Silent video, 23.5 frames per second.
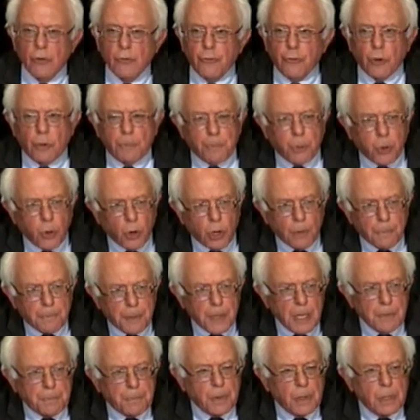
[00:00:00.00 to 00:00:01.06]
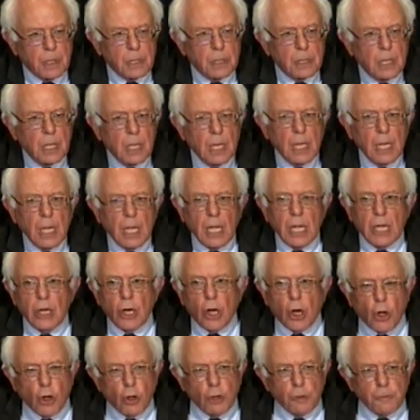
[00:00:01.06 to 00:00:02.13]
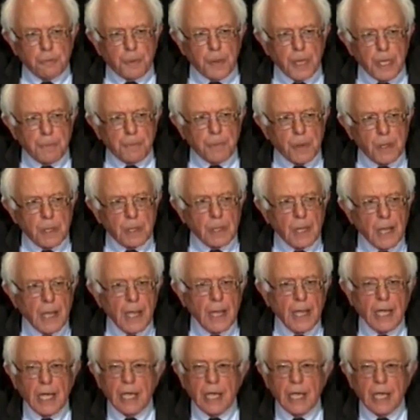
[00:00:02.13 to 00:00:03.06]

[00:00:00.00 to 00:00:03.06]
for poor people and old people